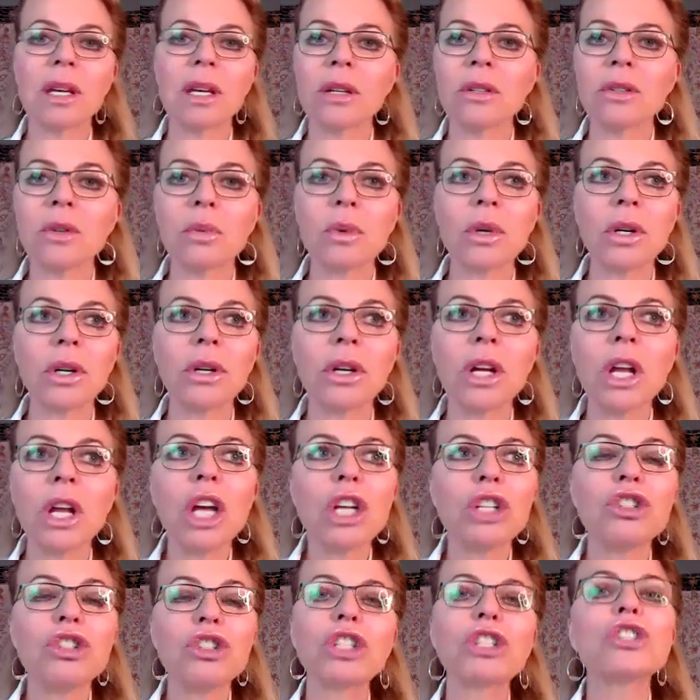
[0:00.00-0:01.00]
and we're
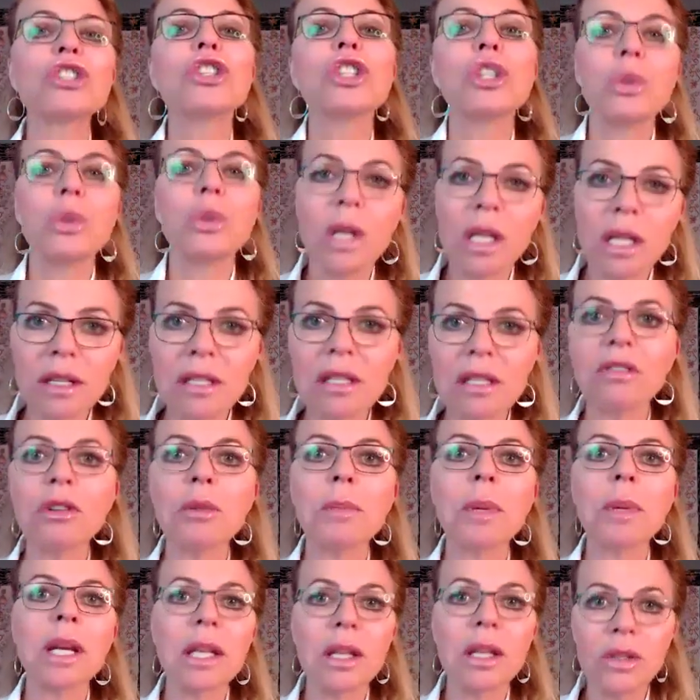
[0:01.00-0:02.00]
just doing as
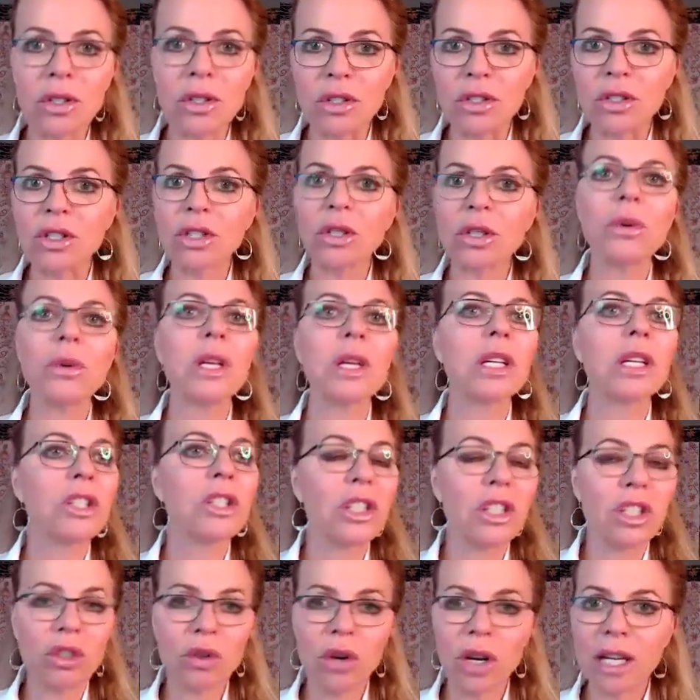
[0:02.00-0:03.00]
everybody else is doing and
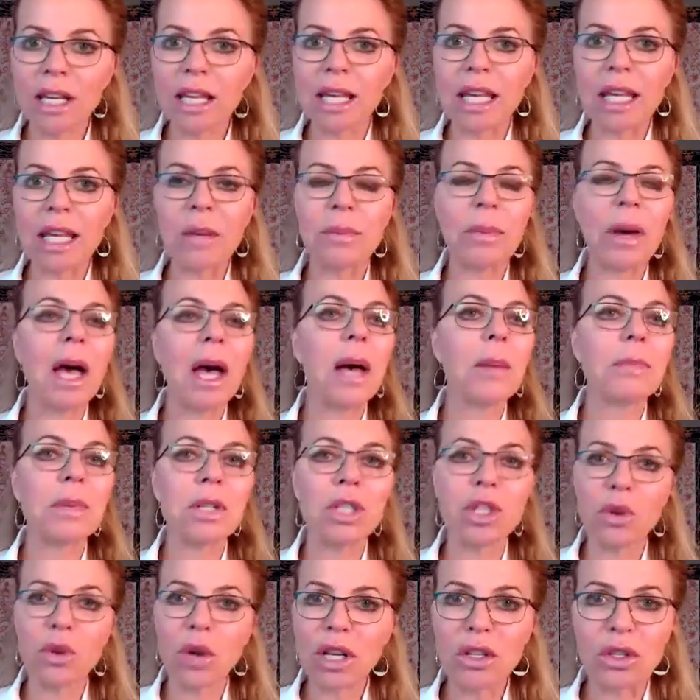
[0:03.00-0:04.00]
just trying to keep up and
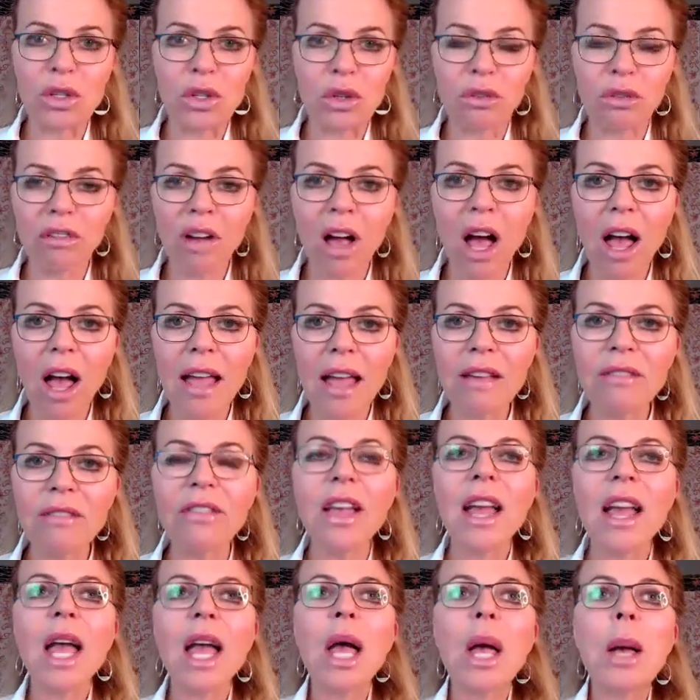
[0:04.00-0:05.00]
trying to survive.
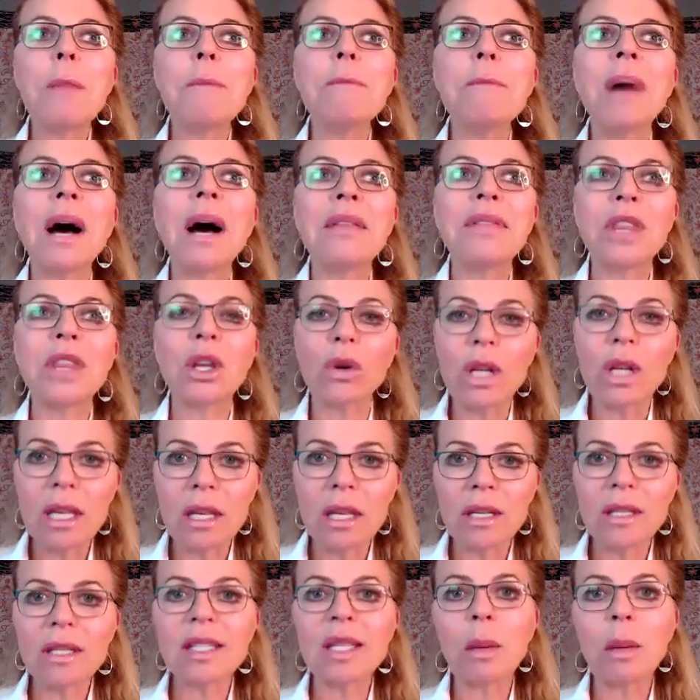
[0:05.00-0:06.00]
But there
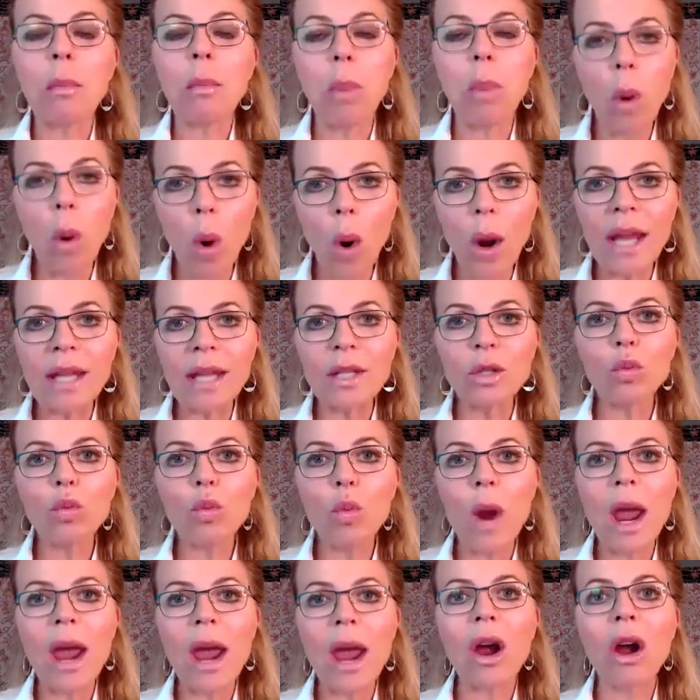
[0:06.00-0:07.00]
is a point
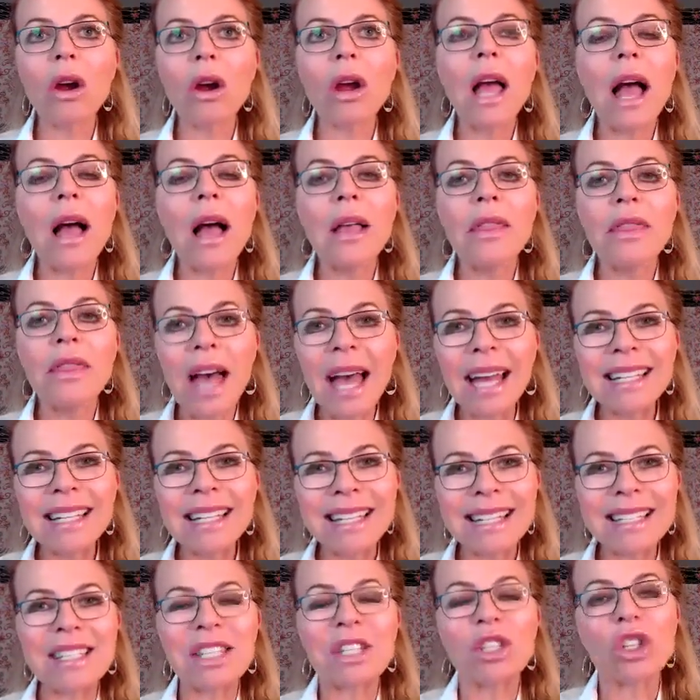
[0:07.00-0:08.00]
where that
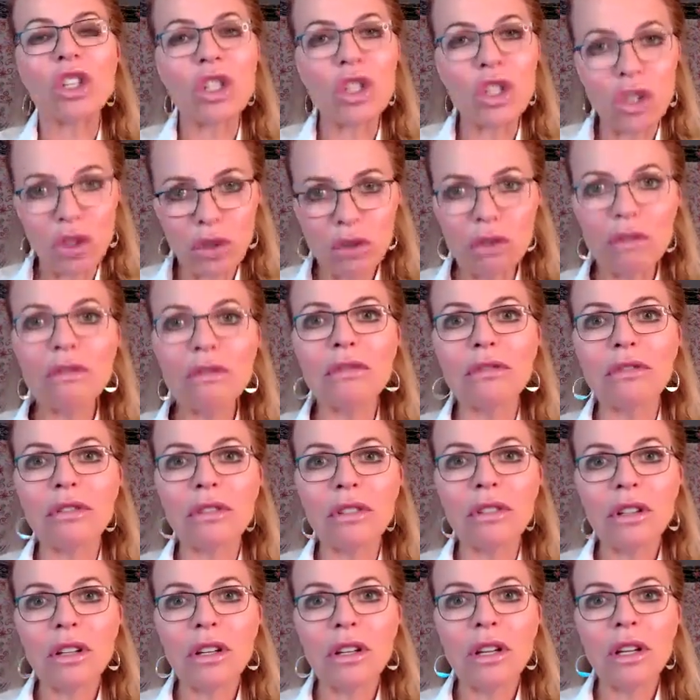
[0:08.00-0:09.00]
doesn't serve
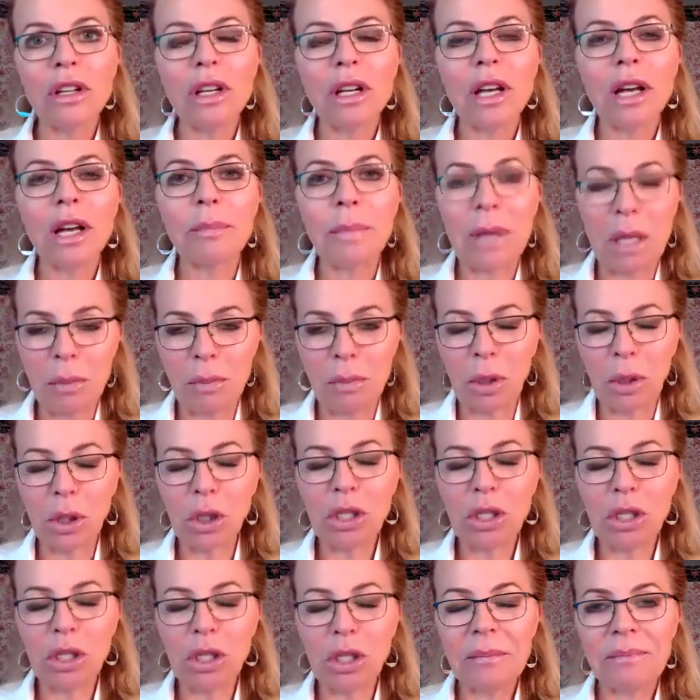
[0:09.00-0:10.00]

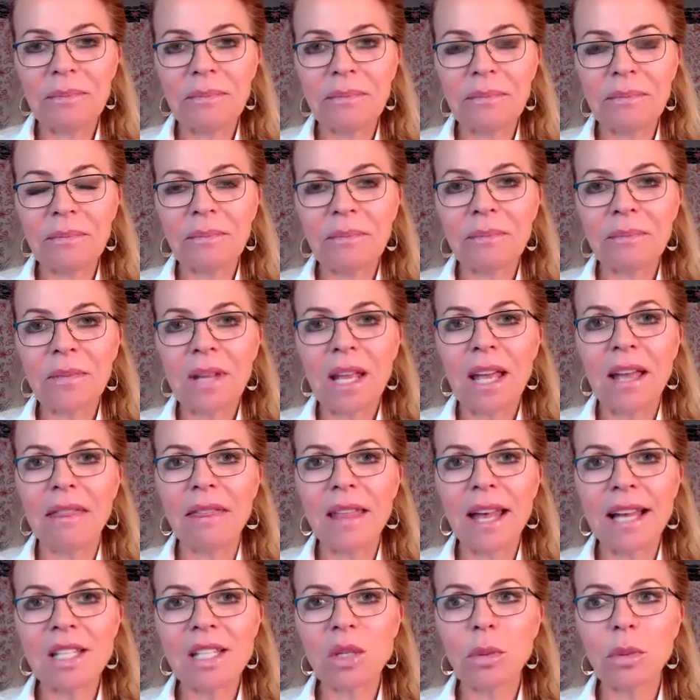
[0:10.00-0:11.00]
people. And
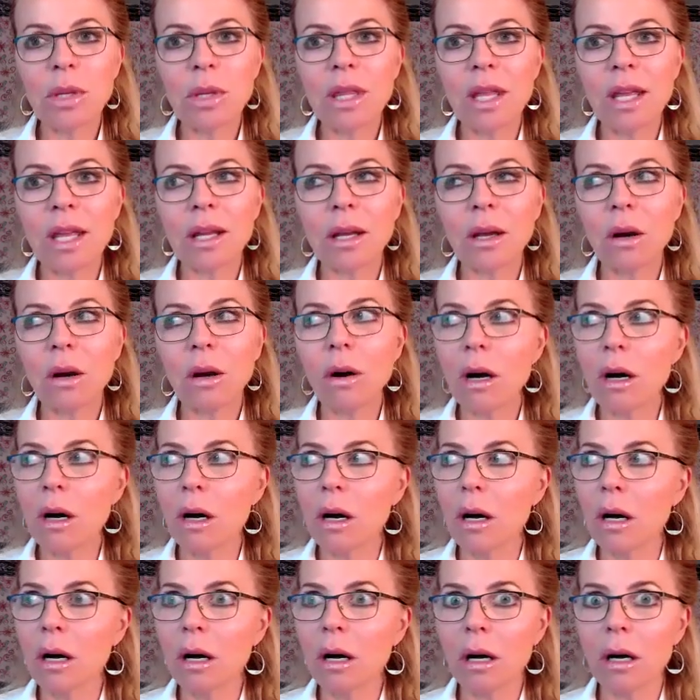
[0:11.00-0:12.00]
that's when they go,
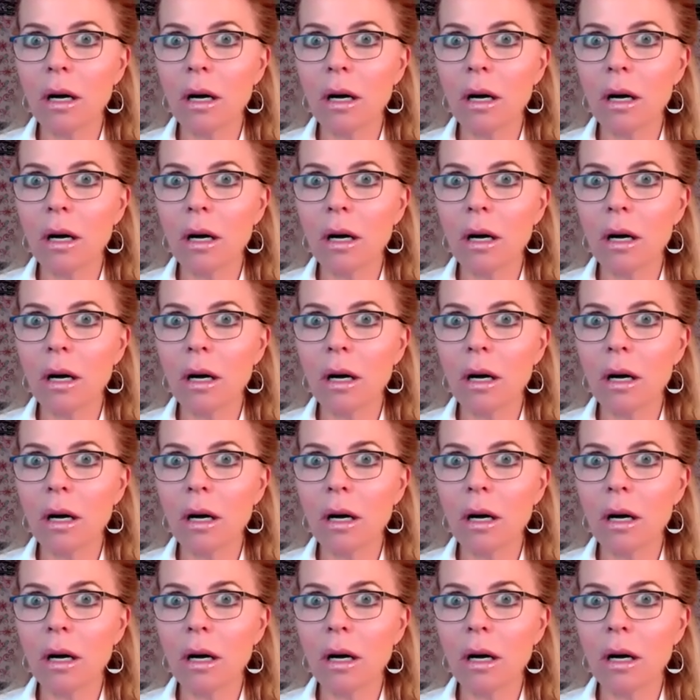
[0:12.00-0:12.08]
oh,